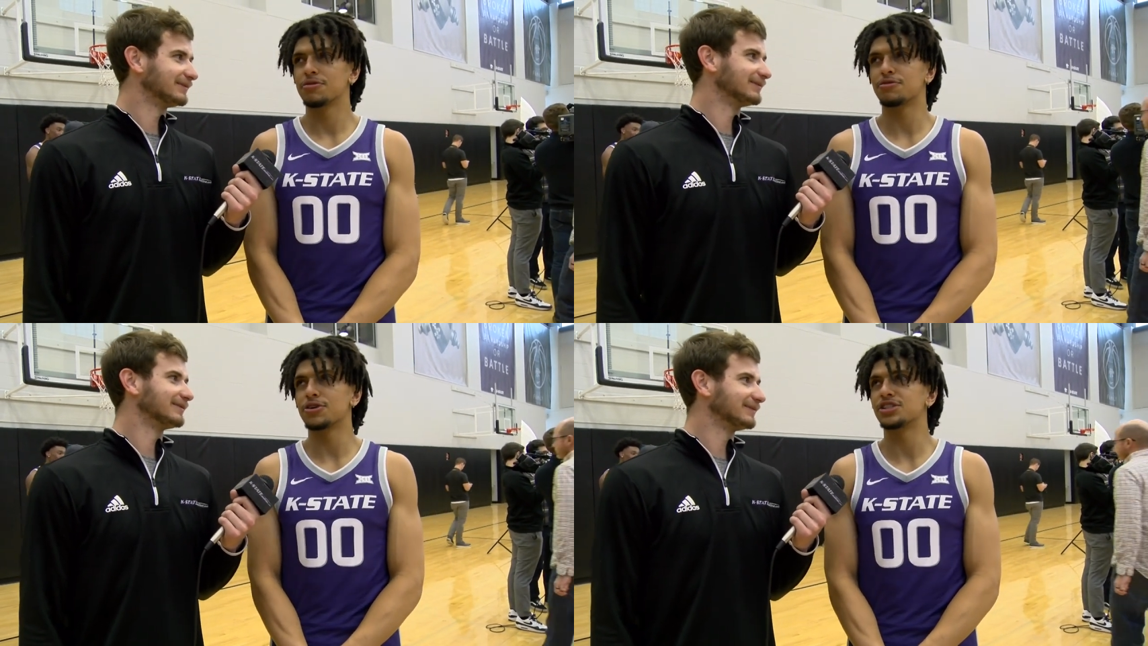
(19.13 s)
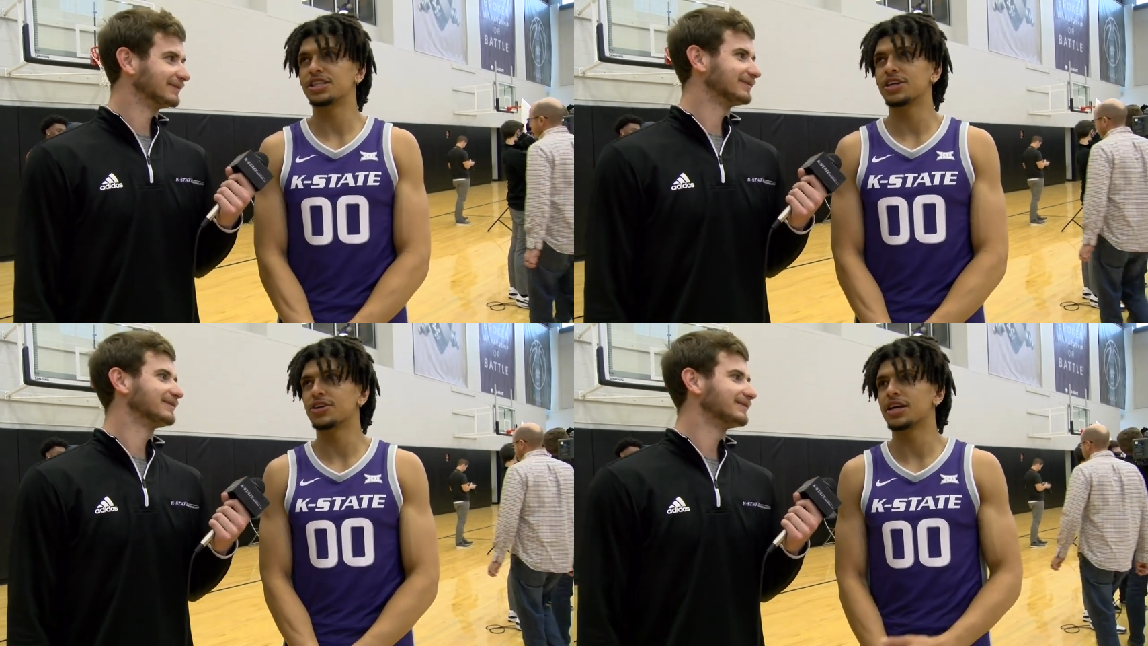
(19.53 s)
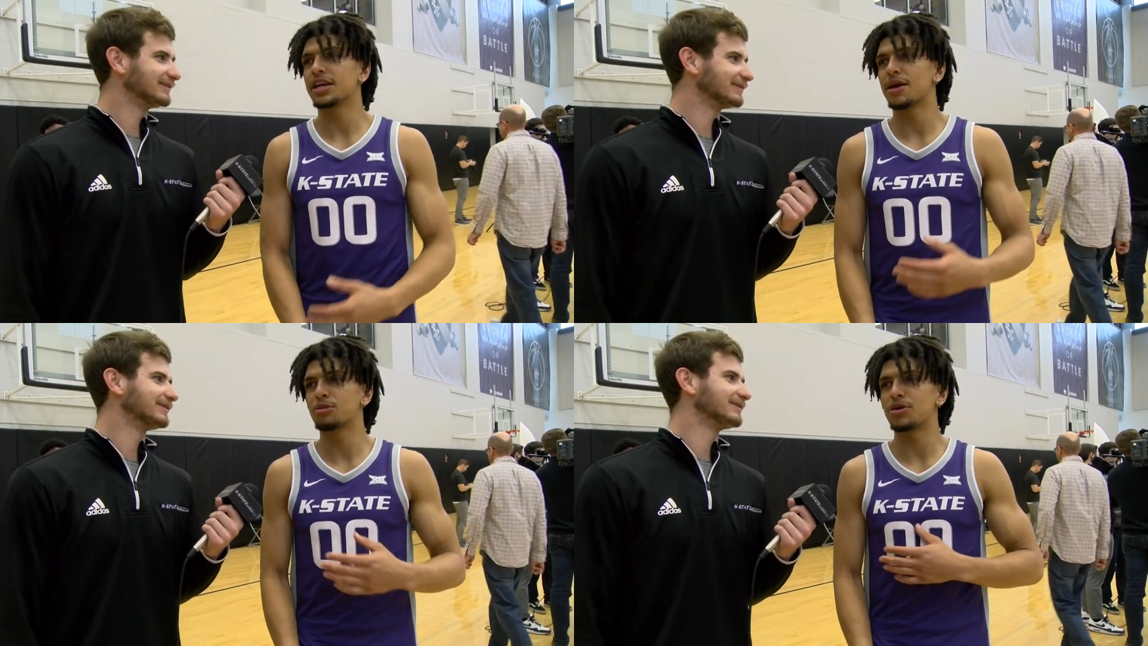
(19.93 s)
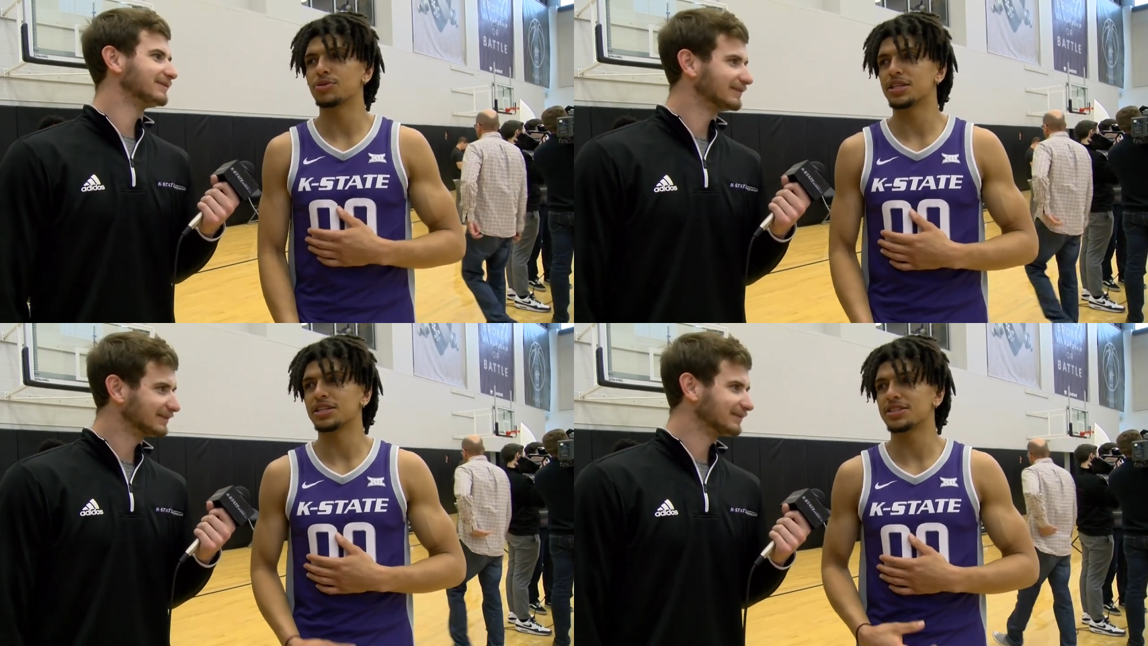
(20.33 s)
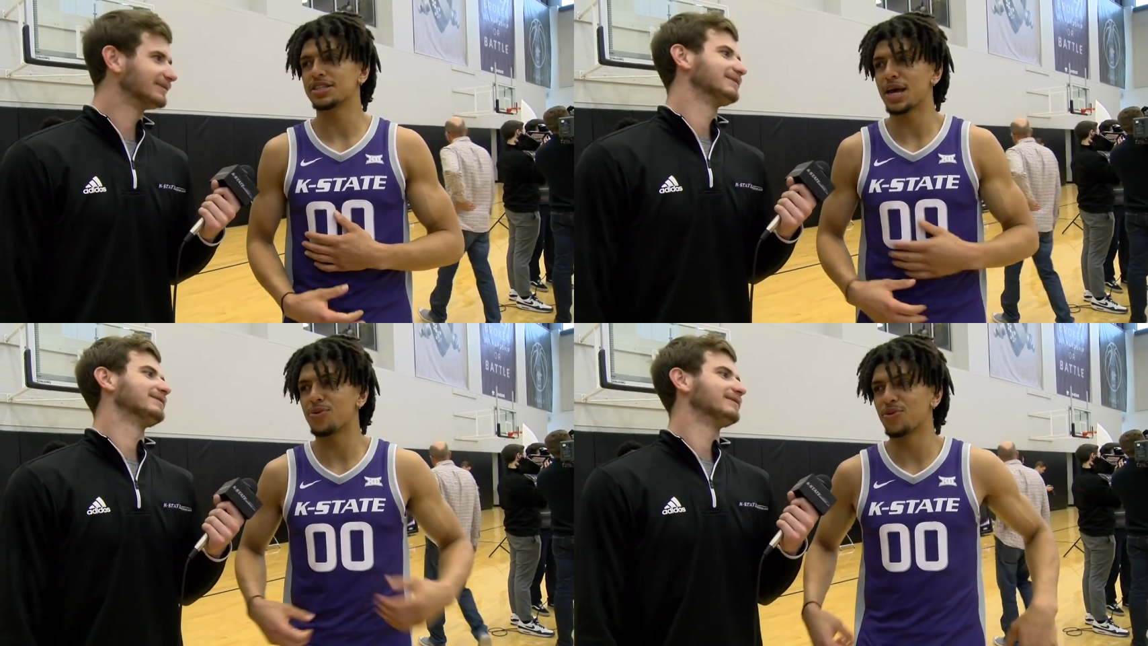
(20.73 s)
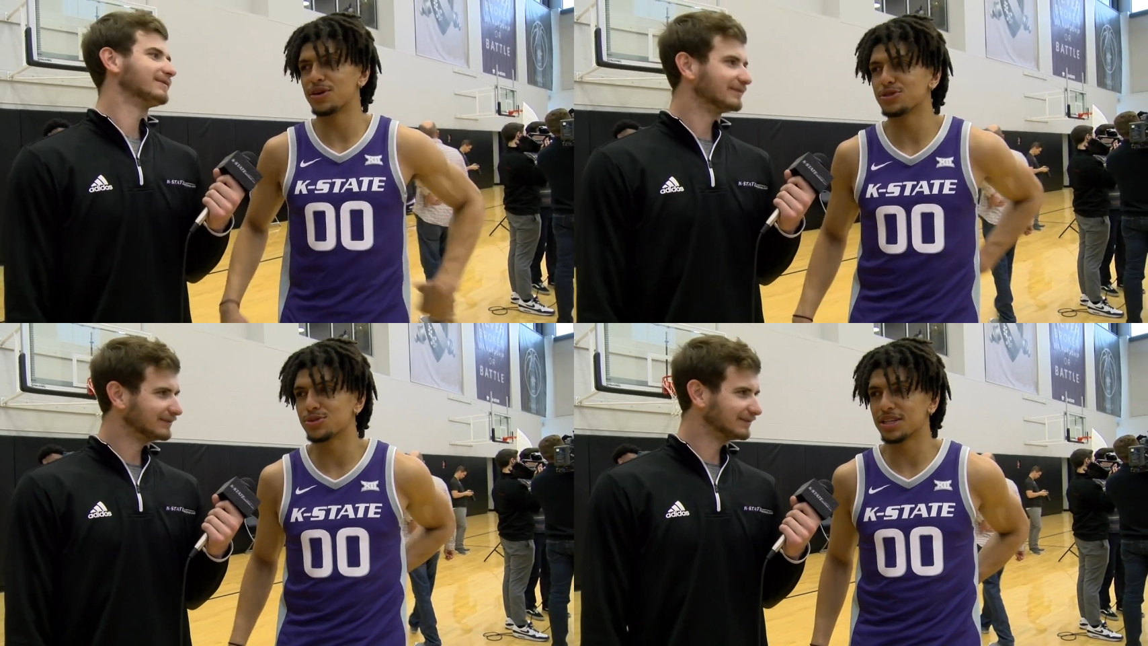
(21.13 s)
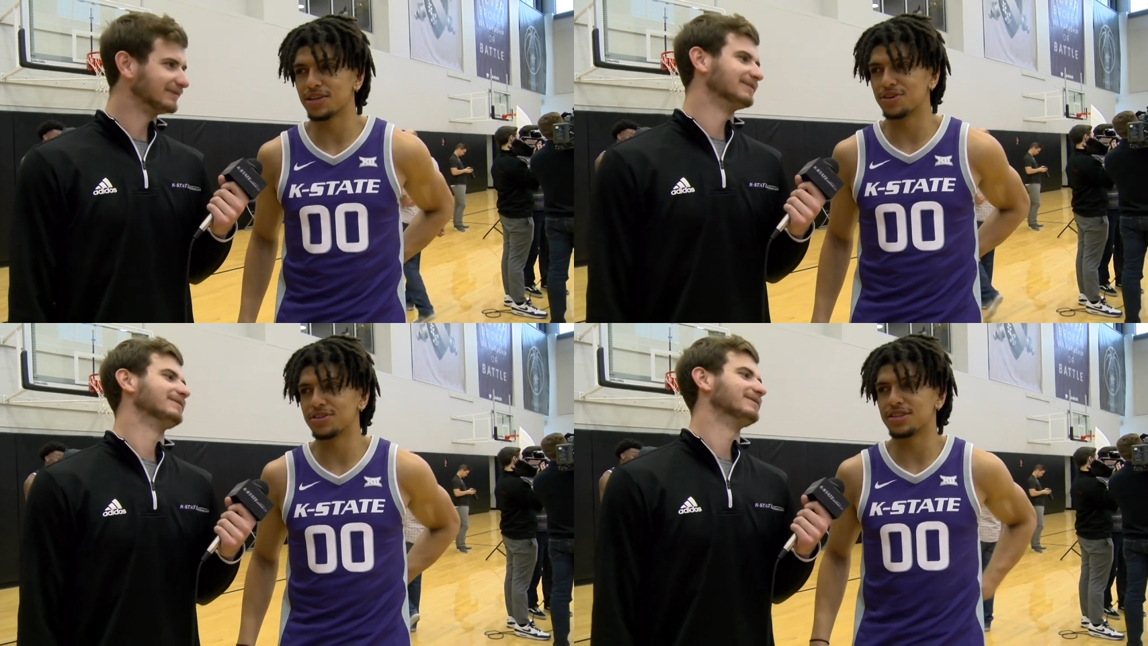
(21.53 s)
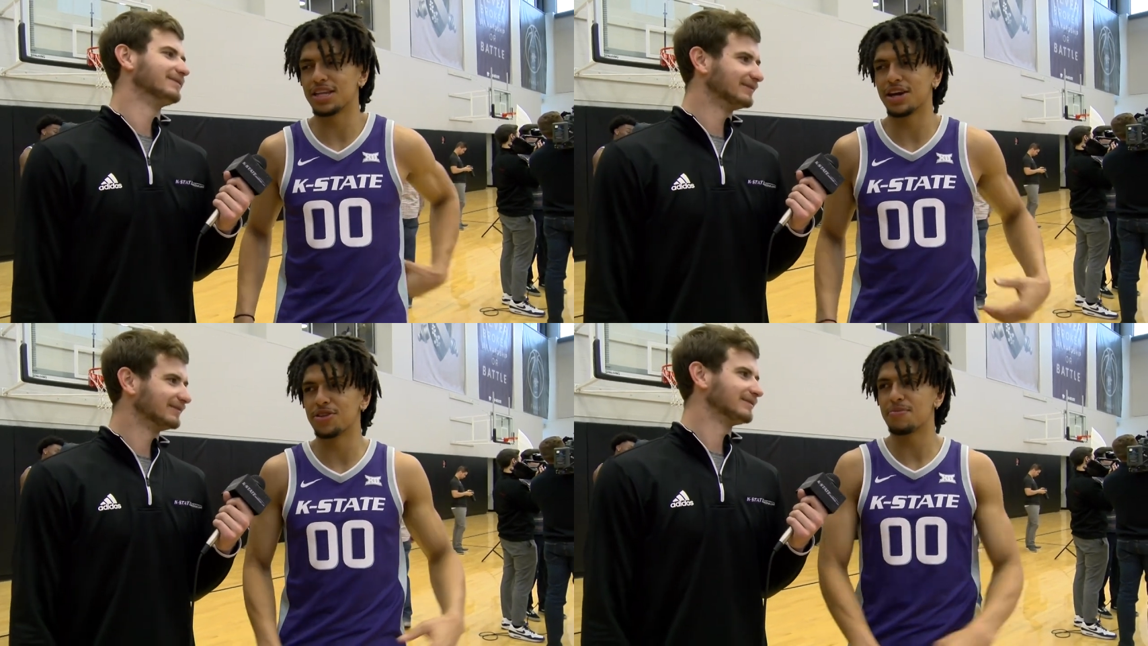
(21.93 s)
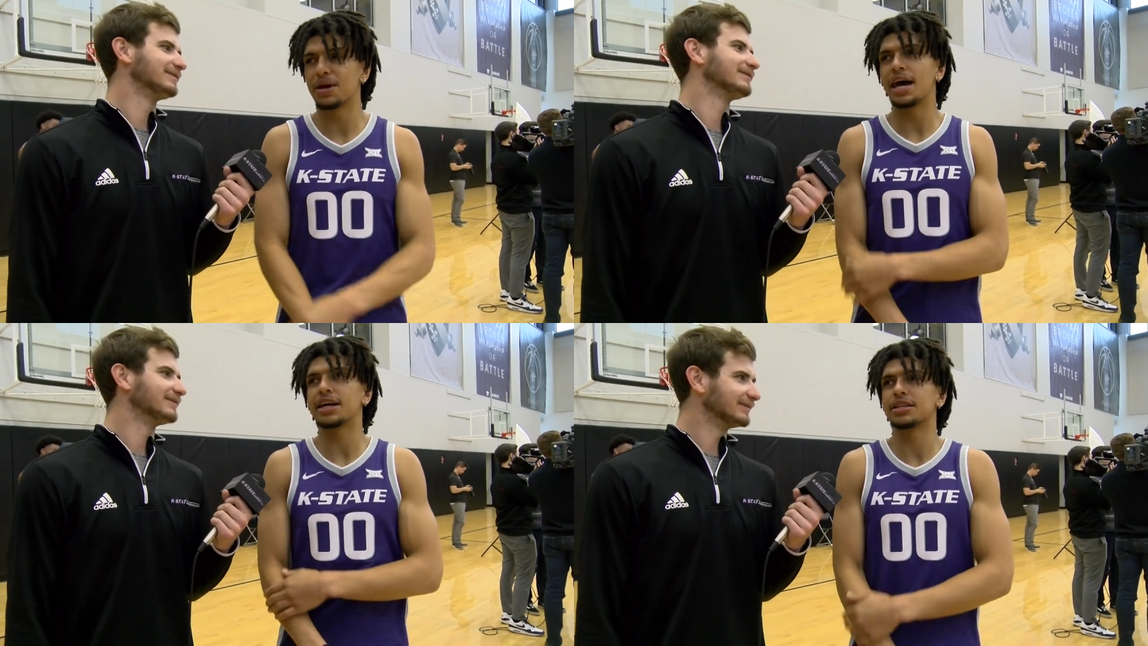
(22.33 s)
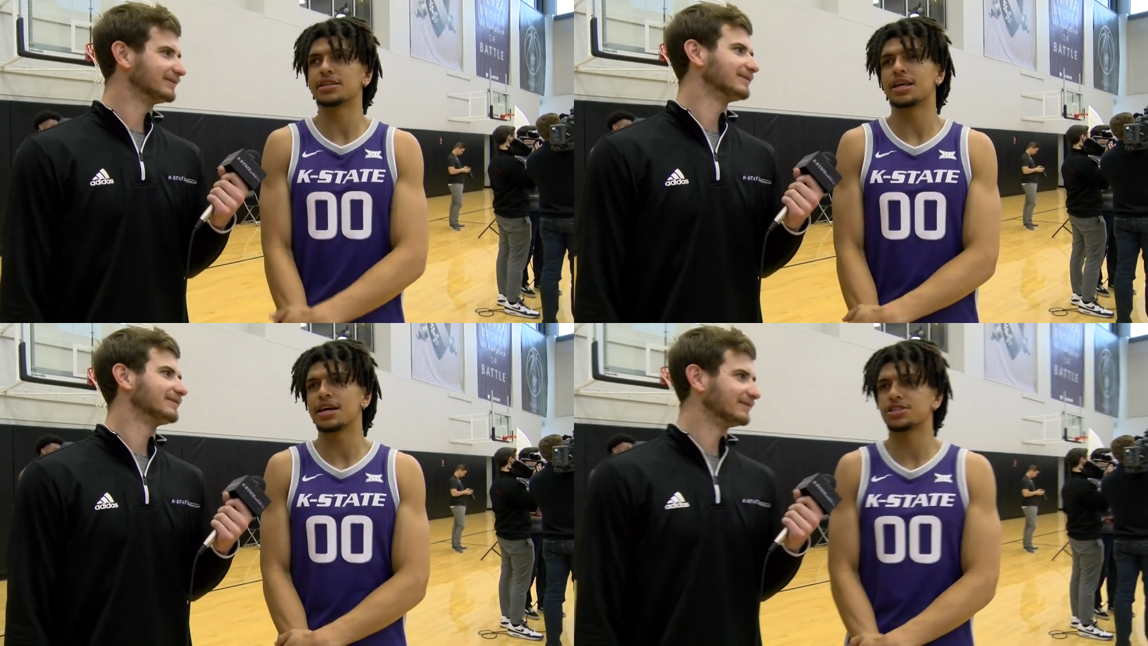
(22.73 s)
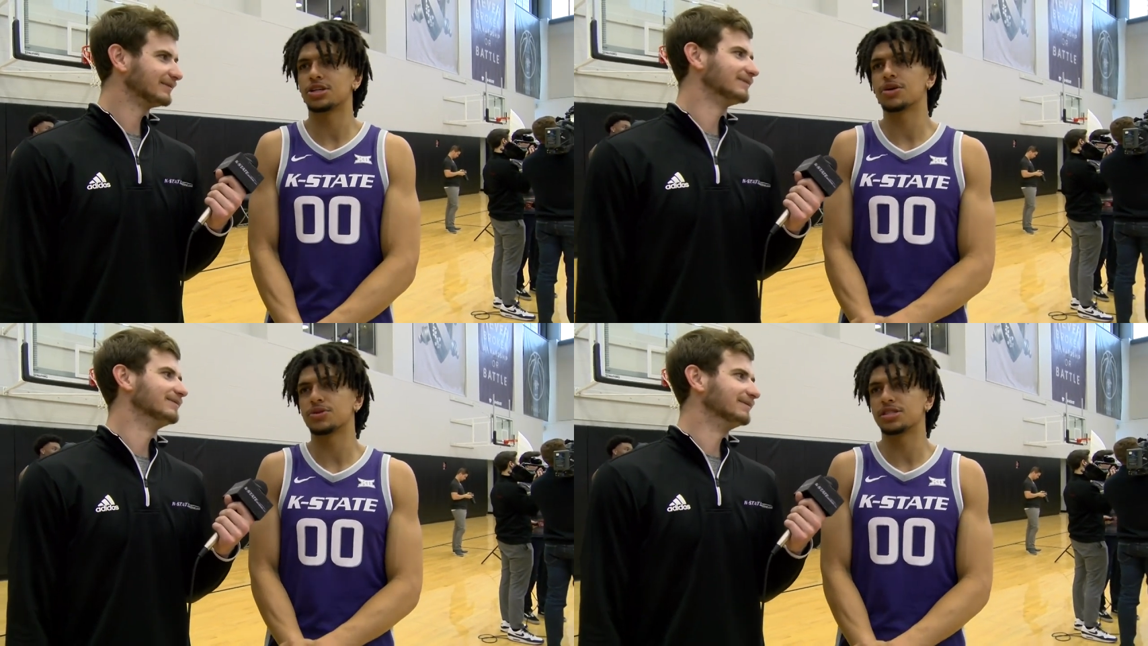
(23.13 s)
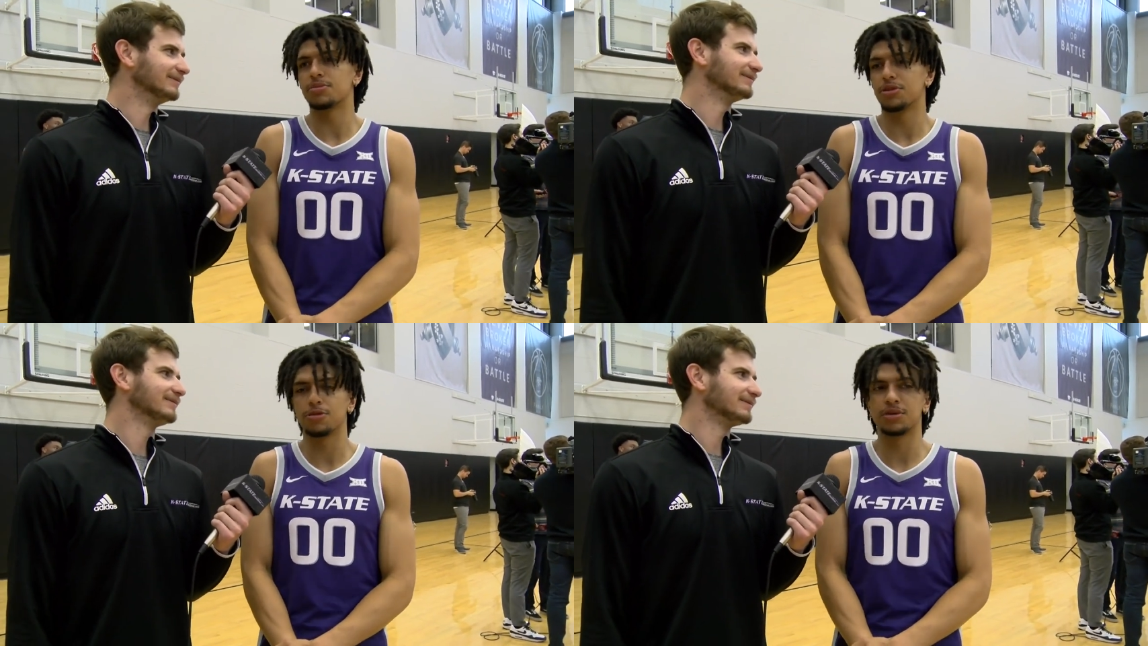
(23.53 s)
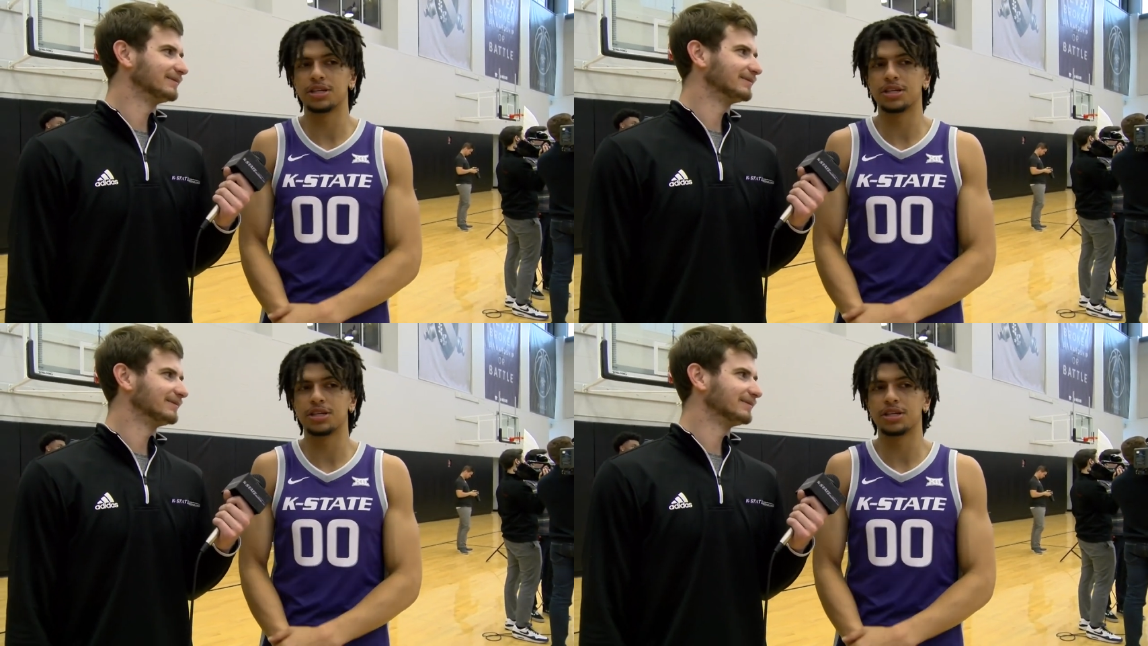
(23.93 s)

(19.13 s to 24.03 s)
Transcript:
Speaker 1: First year they came out with the tight ones with the little thing on the back, and then last year they were mm-hmm. similar, but